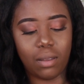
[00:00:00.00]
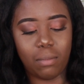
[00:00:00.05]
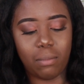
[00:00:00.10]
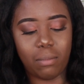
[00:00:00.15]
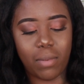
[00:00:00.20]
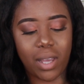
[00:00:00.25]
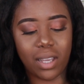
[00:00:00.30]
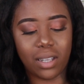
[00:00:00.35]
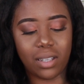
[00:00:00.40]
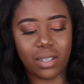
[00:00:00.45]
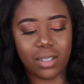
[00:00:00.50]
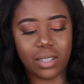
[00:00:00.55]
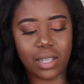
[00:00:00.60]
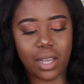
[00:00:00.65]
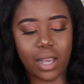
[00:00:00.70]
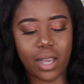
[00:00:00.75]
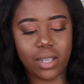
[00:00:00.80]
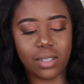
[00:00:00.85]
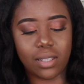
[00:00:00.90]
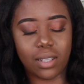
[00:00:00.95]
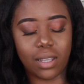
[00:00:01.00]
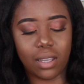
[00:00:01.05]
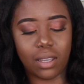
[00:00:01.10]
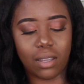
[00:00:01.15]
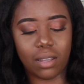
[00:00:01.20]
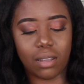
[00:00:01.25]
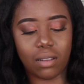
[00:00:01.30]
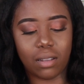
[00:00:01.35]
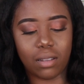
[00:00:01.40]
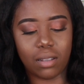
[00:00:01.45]

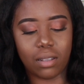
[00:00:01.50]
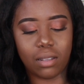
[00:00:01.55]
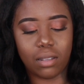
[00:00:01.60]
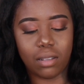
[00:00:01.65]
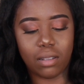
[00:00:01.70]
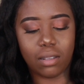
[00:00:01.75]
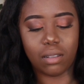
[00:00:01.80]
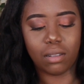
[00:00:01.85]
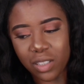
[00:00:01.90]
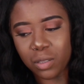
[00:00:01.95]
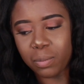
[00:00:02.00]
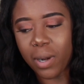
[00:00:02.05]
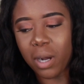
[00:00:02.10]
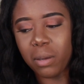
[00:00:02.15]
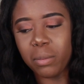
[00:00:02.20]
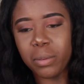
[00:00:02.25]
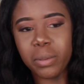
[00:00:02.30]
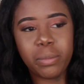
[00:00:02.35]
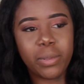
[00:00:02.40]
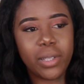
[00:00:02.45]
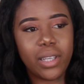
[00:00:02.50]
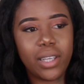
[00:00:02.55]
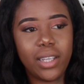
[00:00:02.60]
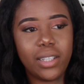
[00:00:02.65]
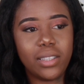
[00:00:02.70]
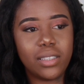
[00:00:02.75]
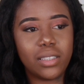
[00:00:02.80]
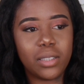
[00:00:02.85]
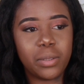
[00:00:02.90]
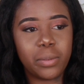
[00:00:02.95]
magnetizing. There's probably an
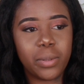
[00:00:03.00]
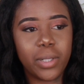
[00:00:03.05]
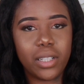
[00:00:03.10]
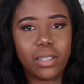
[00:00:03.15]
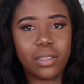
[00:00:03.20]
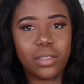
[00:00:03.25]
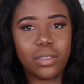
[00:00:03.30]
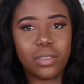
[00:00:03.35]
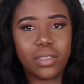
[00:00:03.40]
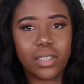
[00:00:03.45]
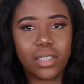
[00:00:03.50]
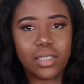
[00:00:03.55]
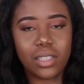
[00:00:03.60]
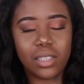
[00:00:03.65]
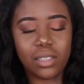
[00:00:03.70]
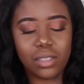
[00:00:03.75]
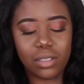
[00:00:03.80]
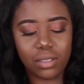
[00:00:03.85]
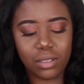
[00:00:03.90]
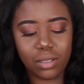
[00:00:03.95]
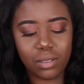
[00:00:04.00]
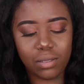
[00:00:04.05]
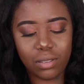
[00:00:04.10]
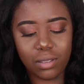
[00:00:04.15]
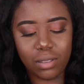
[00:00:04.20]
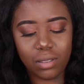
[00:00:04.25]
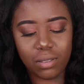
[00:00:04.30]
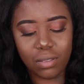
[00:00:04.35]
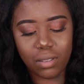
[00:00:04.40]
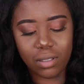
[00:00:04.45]
easier way to do this. I just don't
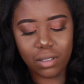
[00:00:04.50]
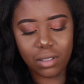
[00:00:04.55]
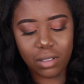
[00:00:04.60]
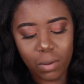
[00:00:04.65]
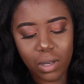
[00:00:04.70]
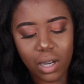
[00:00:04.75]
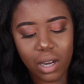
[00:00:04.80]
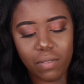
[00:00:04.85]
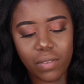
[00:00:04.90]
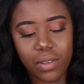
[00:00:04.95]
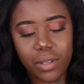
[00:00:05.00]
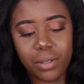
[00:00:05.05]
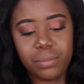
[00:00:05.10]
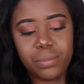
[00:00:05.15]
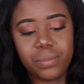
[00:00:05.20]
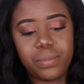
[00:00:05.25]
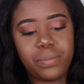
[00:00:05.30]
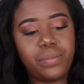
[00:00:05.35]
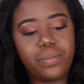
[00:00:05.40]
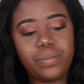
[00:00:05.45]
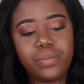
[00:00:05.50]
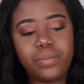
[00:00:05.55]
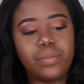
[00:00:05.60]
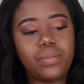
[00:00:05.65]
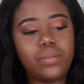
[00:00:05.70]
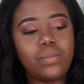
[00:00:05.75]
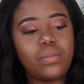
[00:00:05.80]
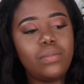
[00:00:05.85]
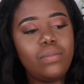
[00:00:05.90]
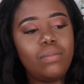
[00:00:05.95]
know. Whatever.
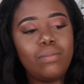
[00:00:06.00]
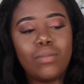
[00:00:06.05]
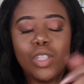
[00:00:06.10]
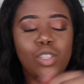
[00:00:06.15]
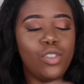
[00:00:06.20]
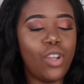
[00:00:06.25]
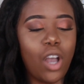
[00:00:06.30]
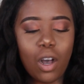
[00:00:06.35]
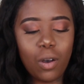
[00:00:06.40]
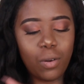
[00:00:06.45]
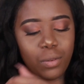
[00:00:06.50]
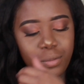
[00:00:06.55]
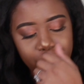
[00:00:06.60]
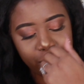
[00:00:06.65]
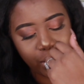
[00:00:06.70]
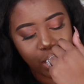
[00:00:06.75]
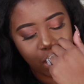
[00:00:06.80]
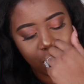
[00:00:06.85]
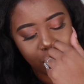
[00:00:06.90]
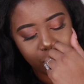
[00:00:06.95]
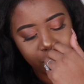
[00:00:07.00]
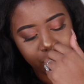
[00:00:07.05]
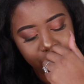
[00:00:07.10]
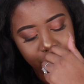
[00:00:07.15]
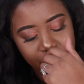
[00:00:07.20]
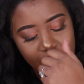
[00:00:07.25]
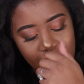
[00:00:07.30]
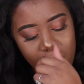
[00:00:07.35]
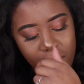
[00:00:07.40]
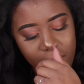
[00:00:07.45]
No,
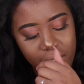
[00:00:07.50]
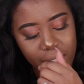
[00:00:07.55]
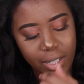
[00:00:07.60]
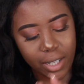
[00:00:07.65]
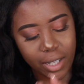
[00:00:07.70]
I don't like